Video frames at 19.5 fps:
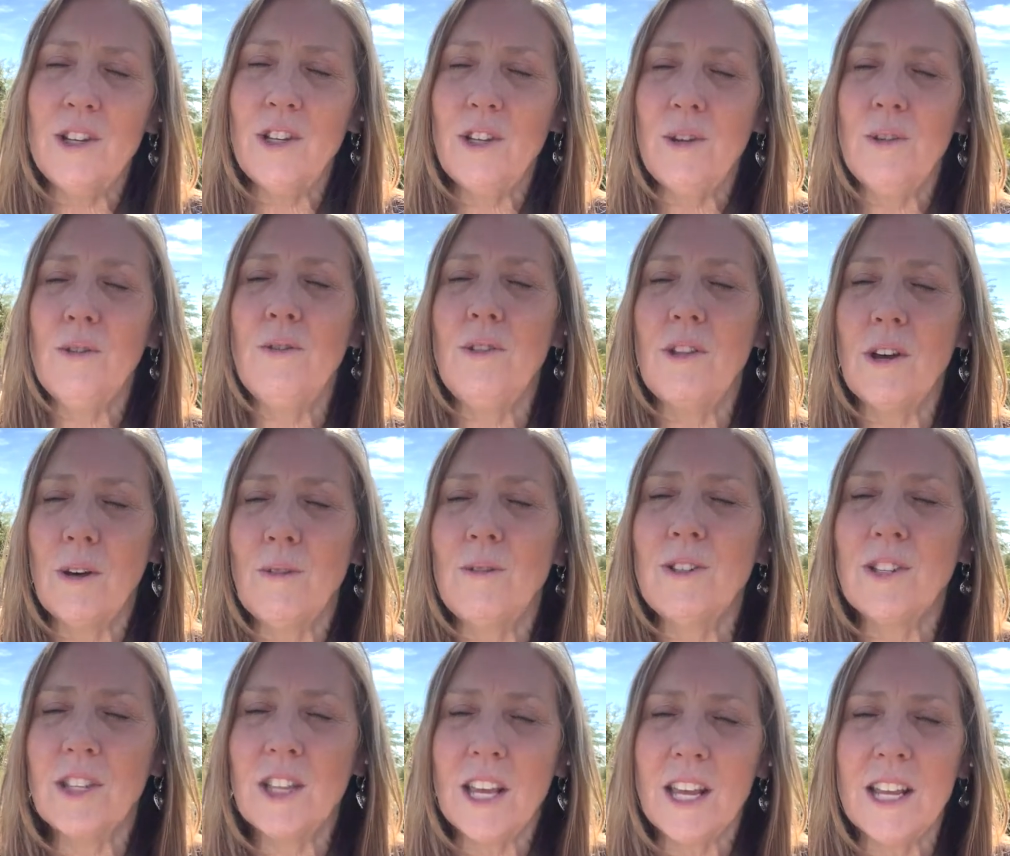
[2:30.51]
do those
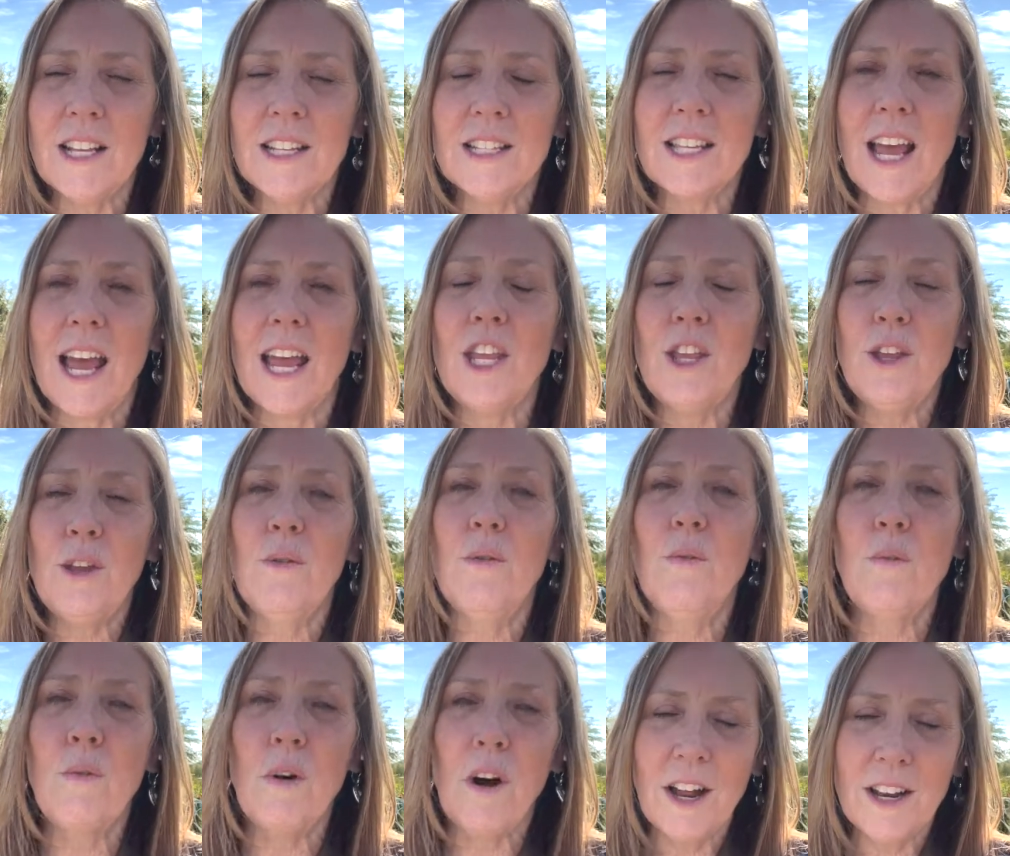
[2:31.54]
things that you
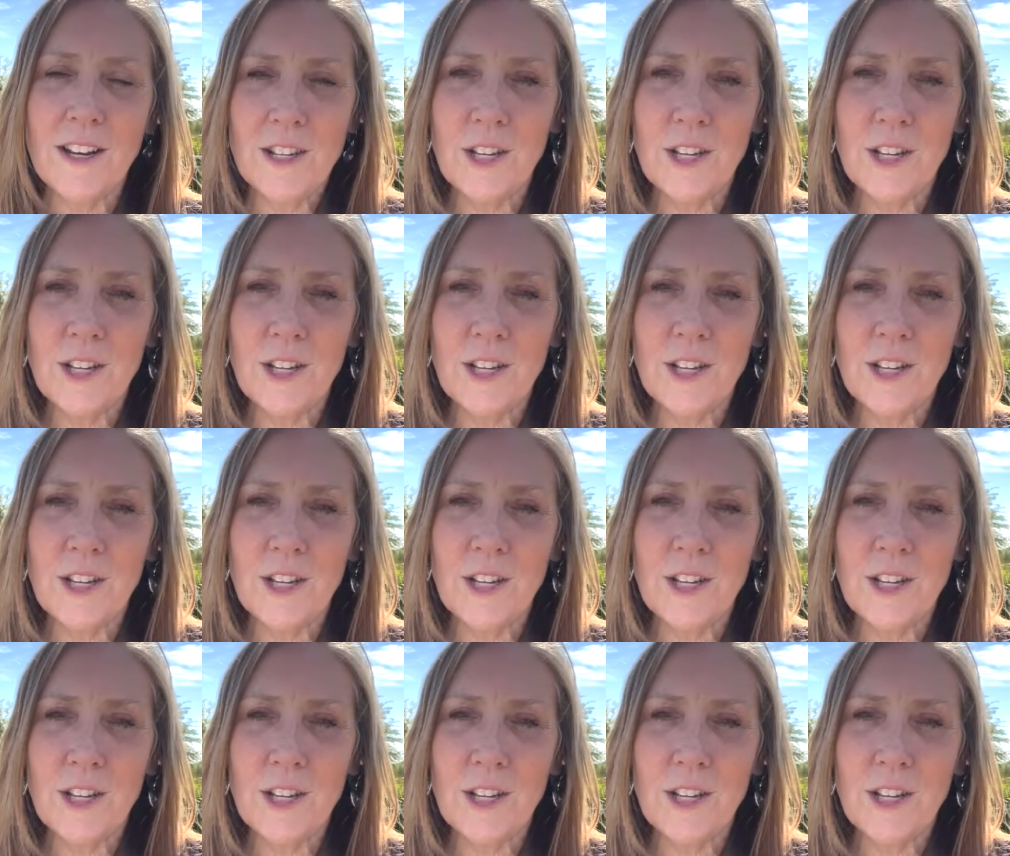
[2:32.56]
want